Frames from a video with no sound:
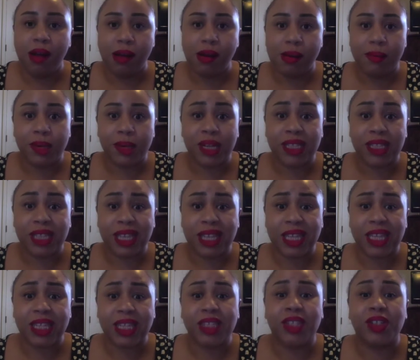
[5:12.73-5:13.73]
because I
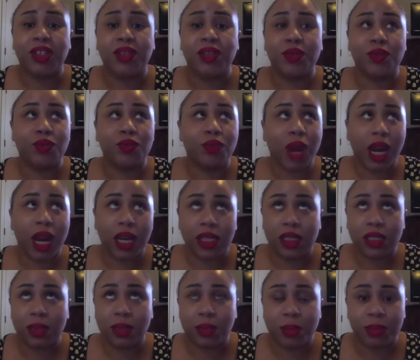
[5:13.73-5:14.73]
think it's a
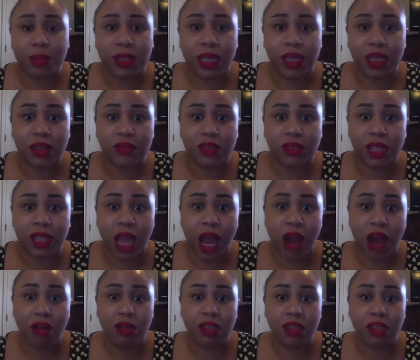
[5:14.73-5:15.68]
great summer protective style.